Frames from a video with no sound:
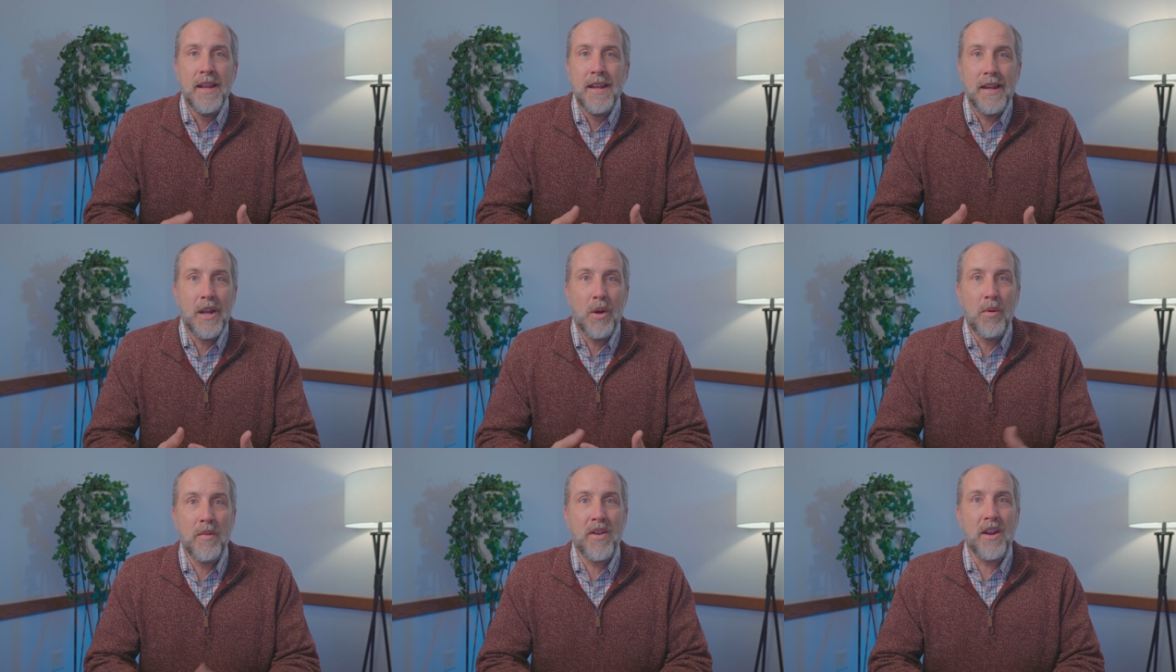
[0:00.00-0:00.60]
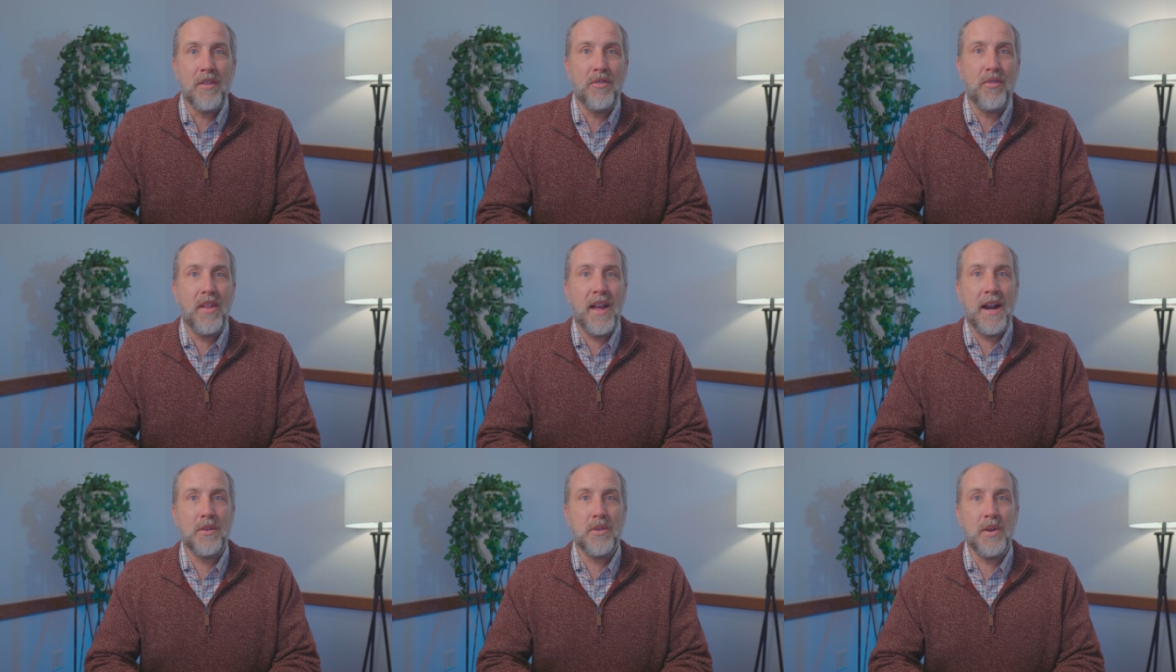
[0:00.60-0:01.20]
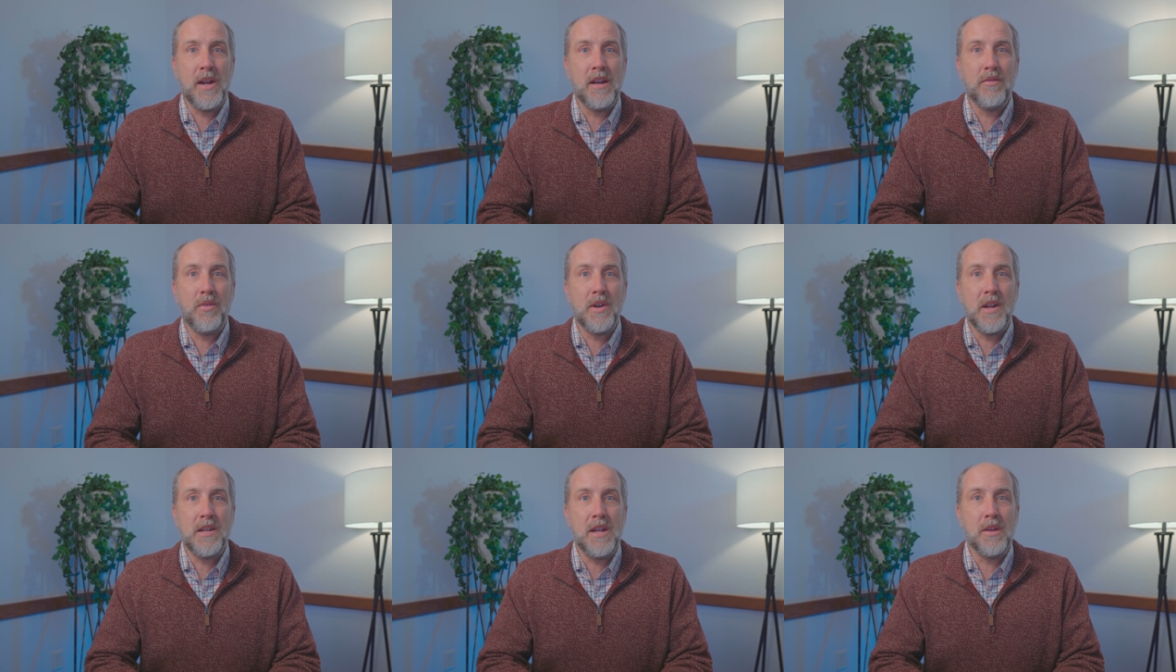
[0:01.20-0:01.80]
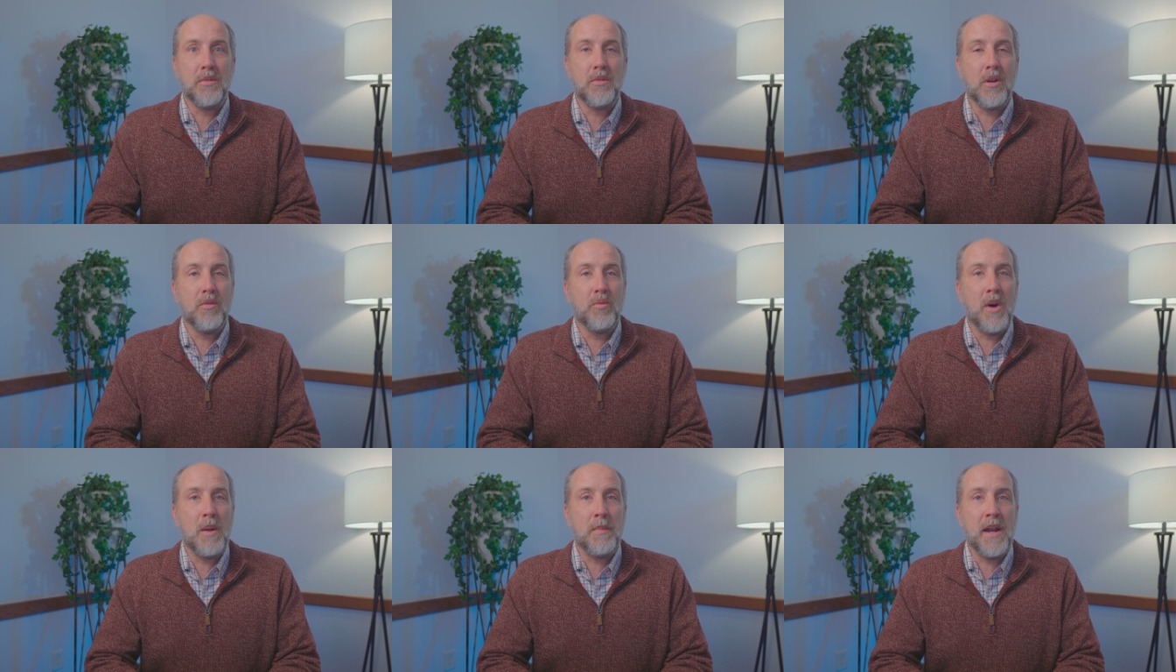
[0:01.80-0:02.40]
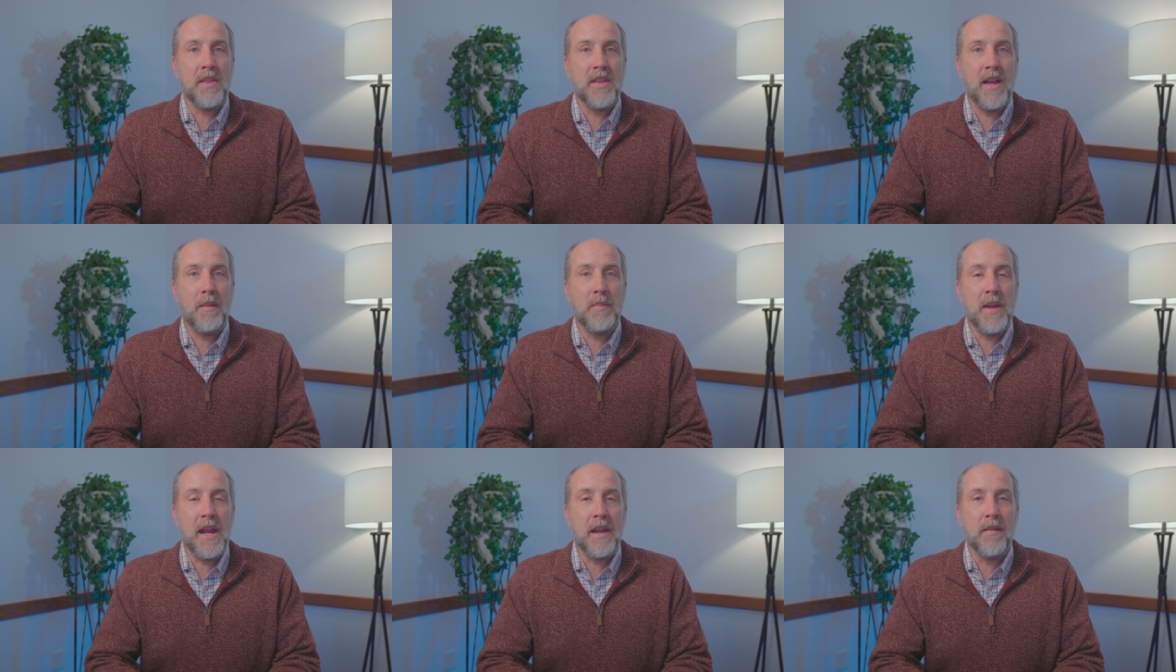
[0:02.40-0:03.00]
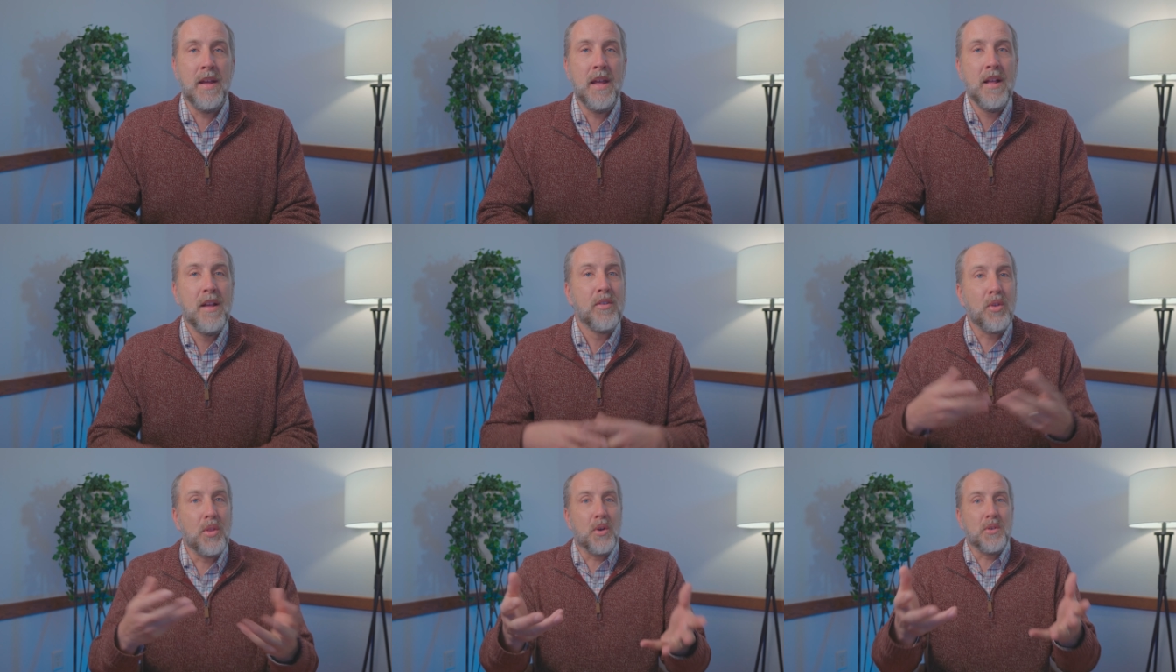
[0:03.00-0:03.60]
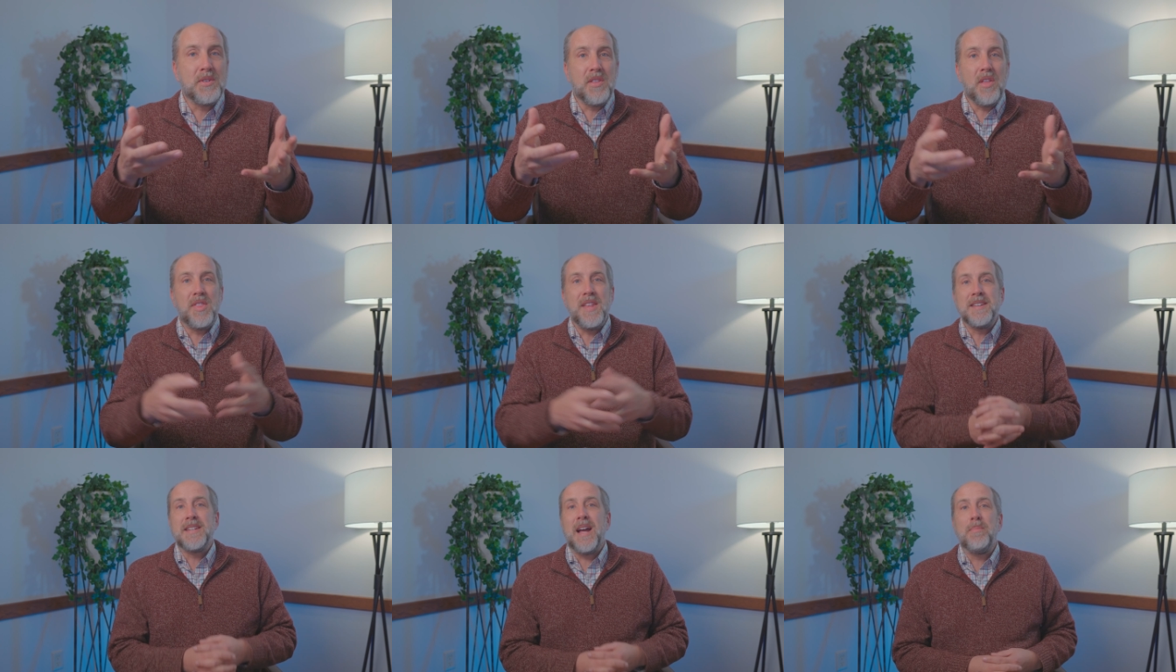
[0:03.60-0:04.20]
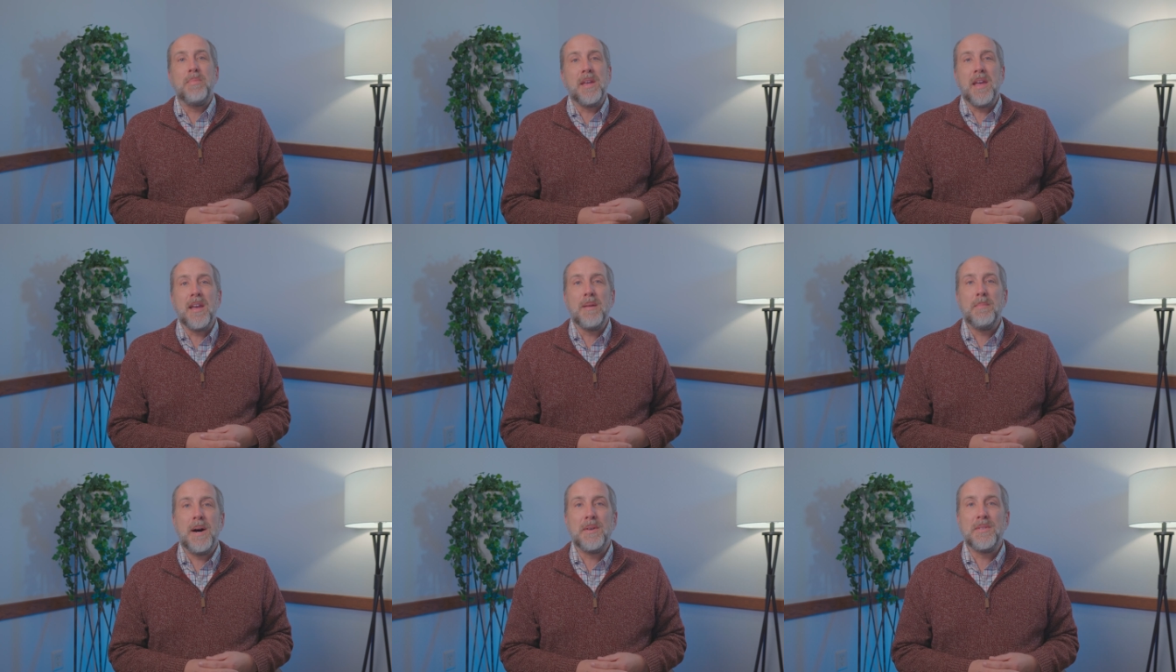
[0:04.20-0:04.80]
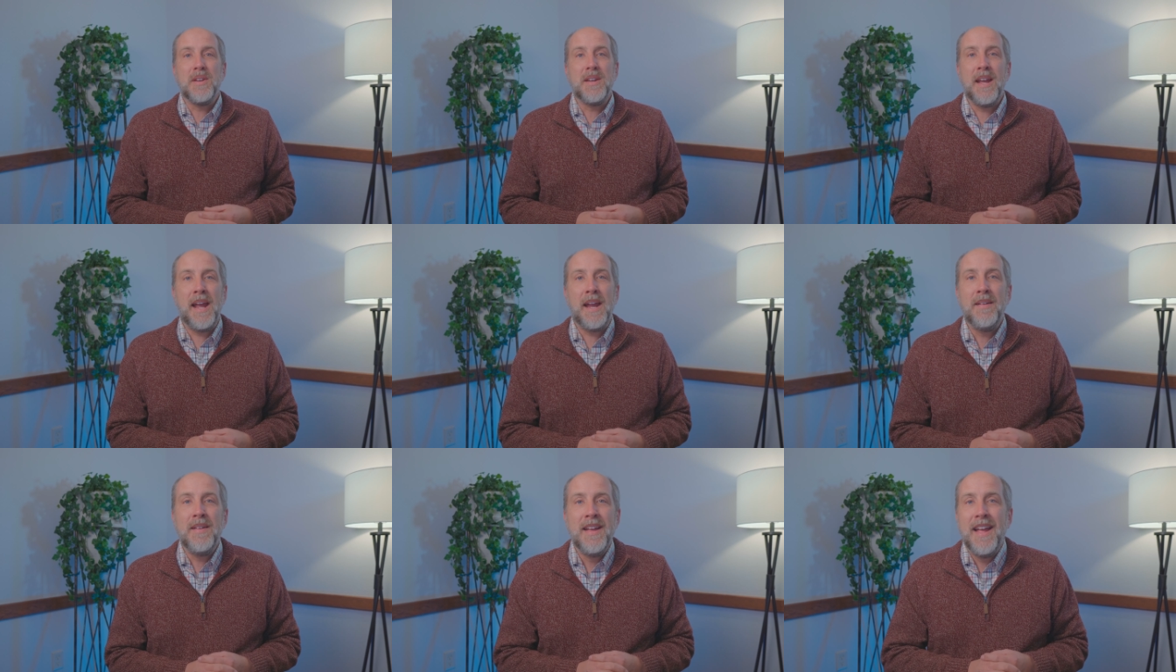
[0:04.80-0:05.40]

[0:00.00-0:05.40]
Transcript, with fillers: You know, we've got a flat or inverted yield curve. What might that mean? So those are the things I'm thinking about today.